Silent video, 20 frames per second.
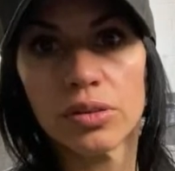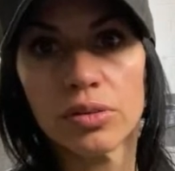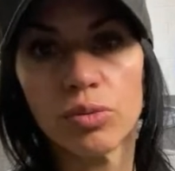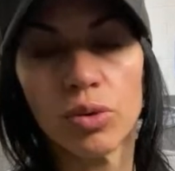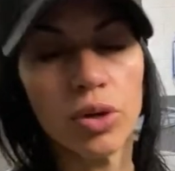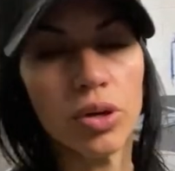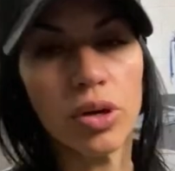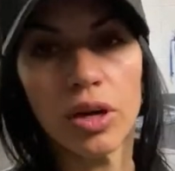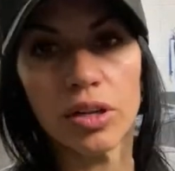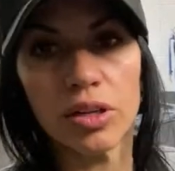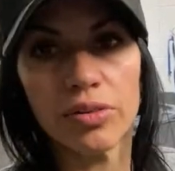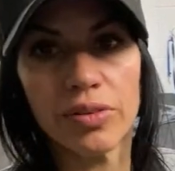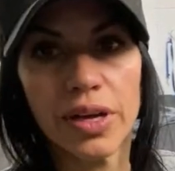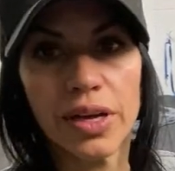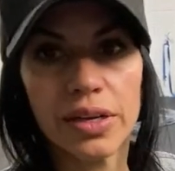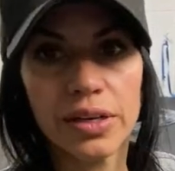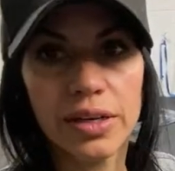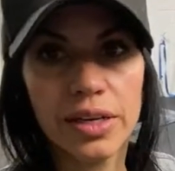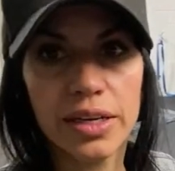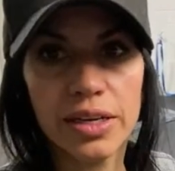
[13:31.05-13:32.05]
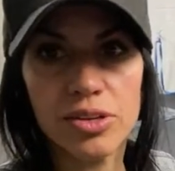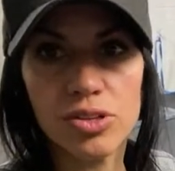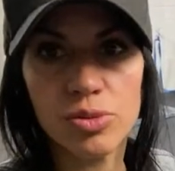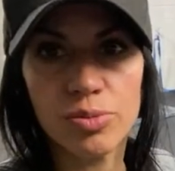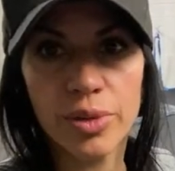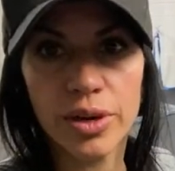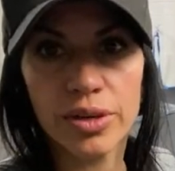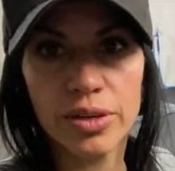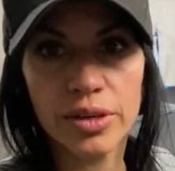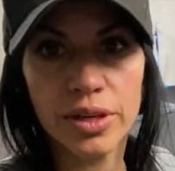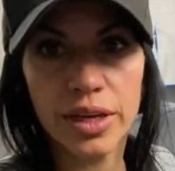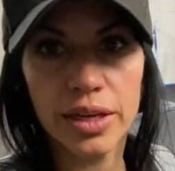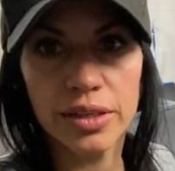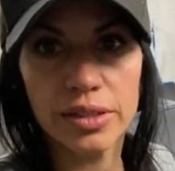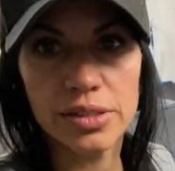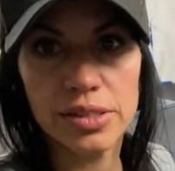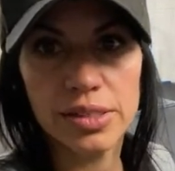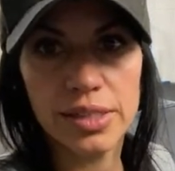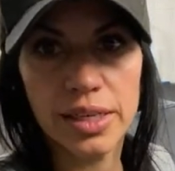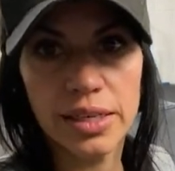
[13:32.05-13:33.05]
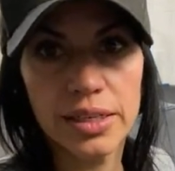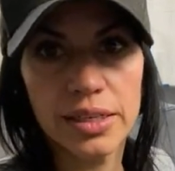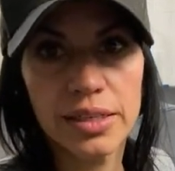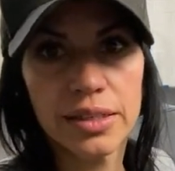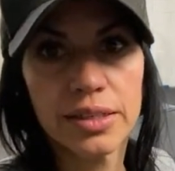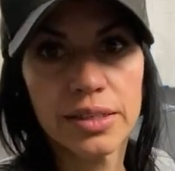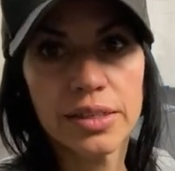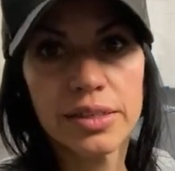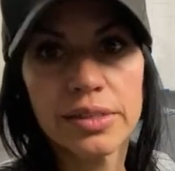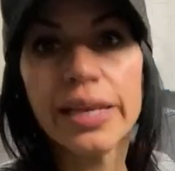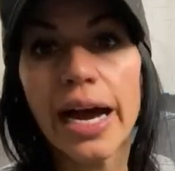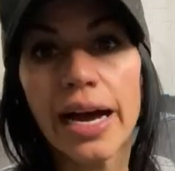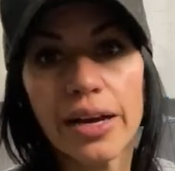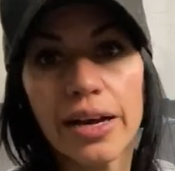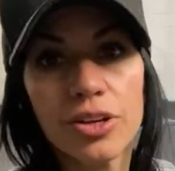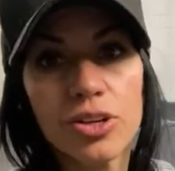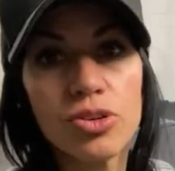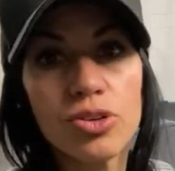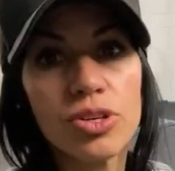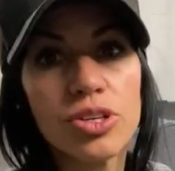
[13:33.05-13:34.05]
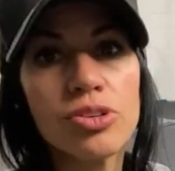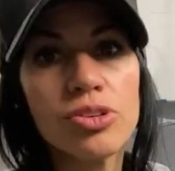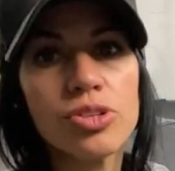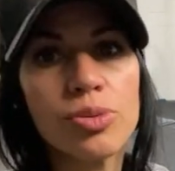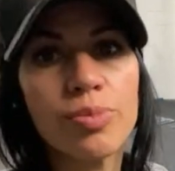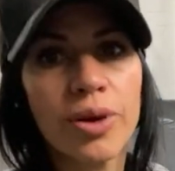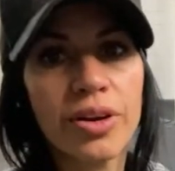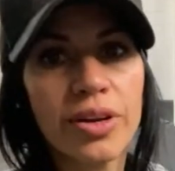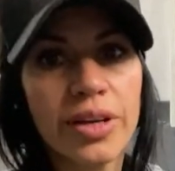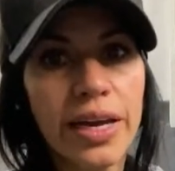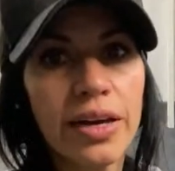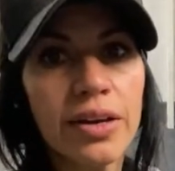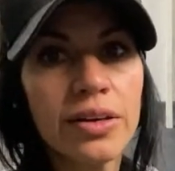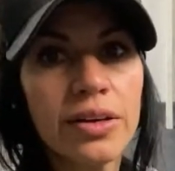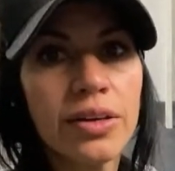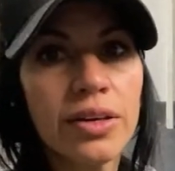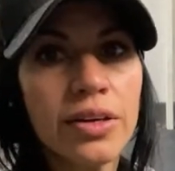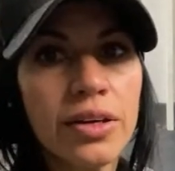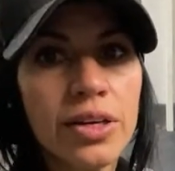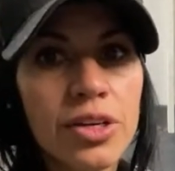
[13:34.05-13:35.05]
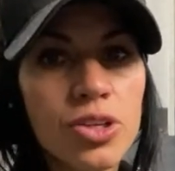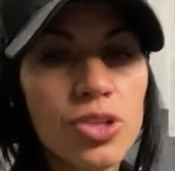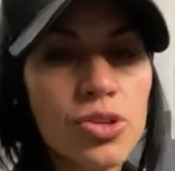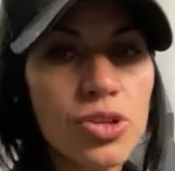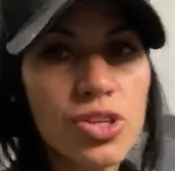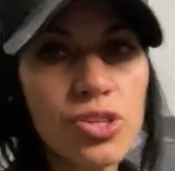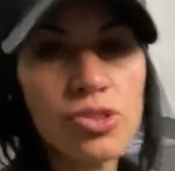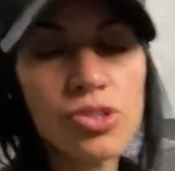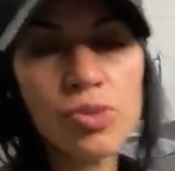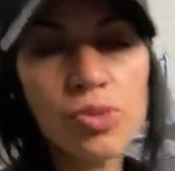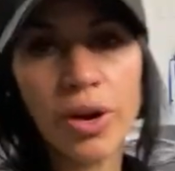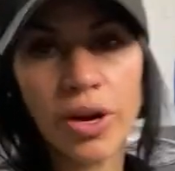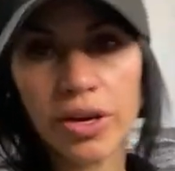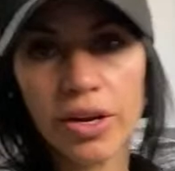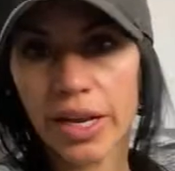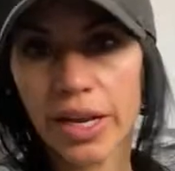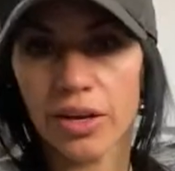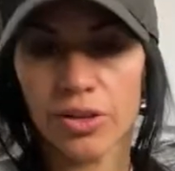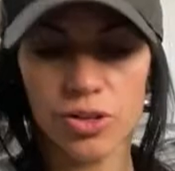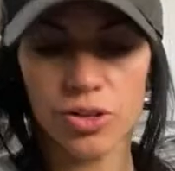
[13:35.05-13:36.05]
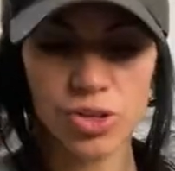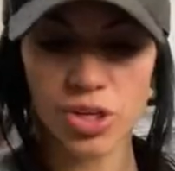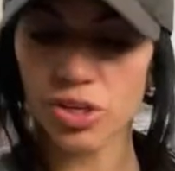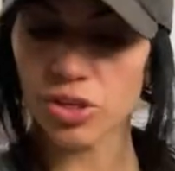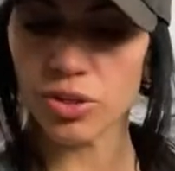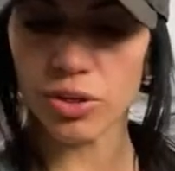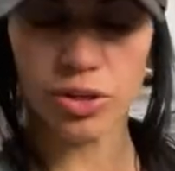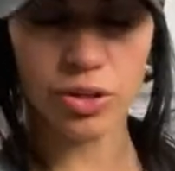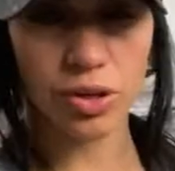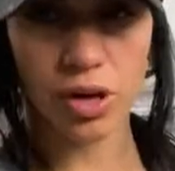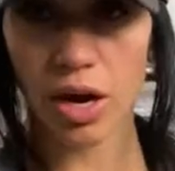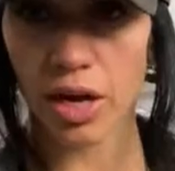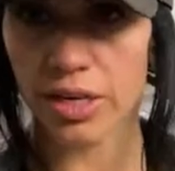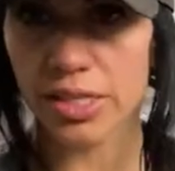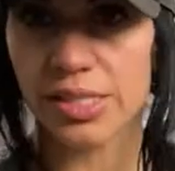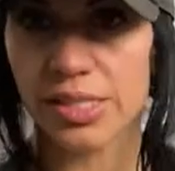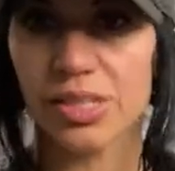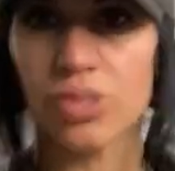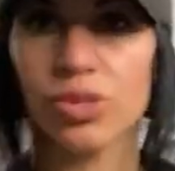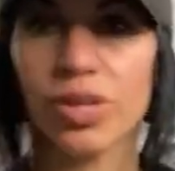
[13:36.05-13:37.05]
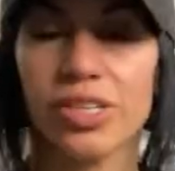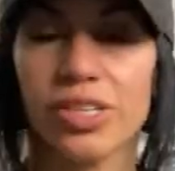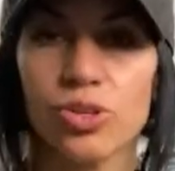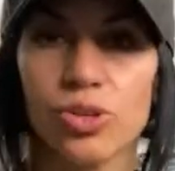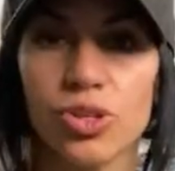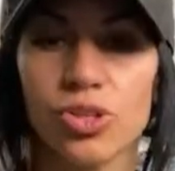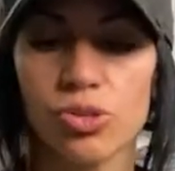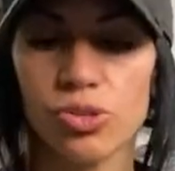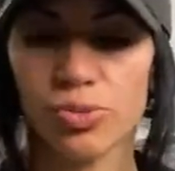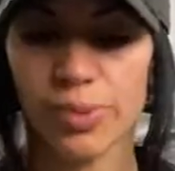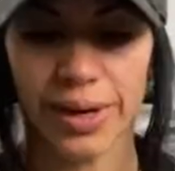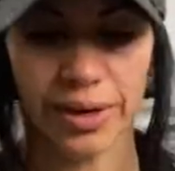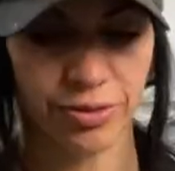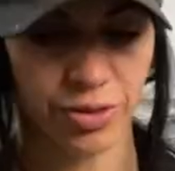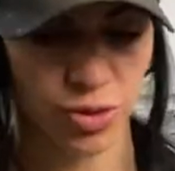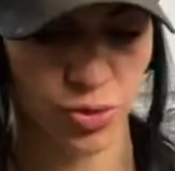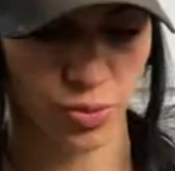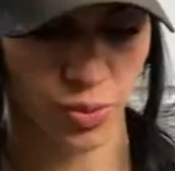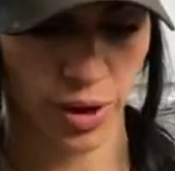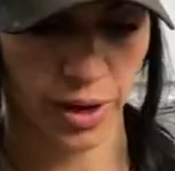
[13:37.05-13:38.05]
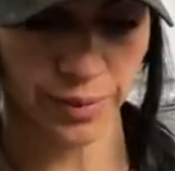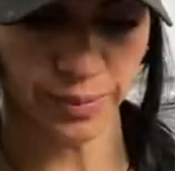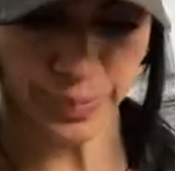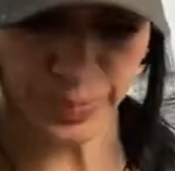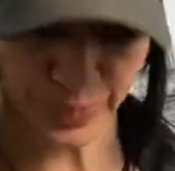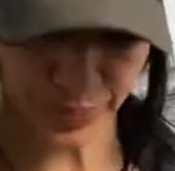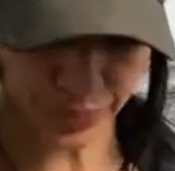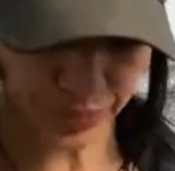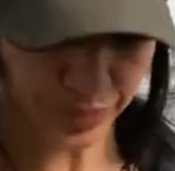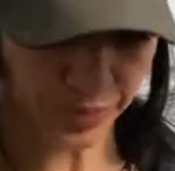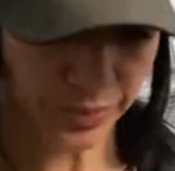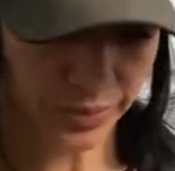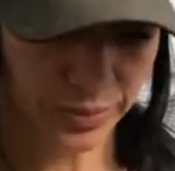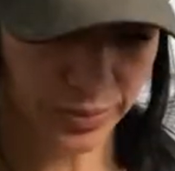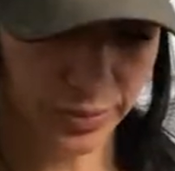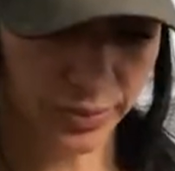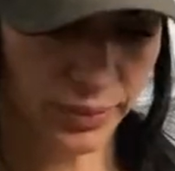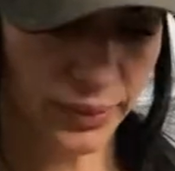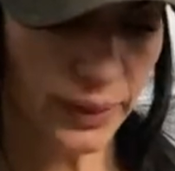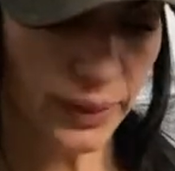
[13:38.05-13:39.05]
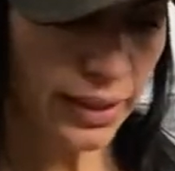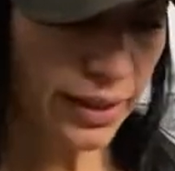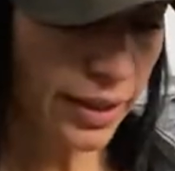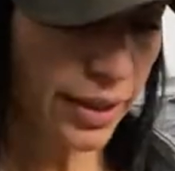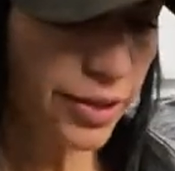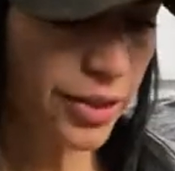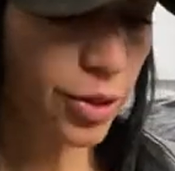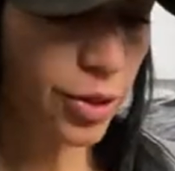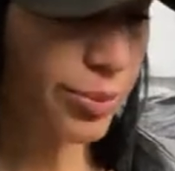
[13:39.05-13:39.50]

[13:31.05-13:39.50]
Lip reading: Well, all of it. Can I use a martingale instead? Yeah, you can use a martingale. You can use a martingale. You can, honestly, you guys, you can use whatever you want. The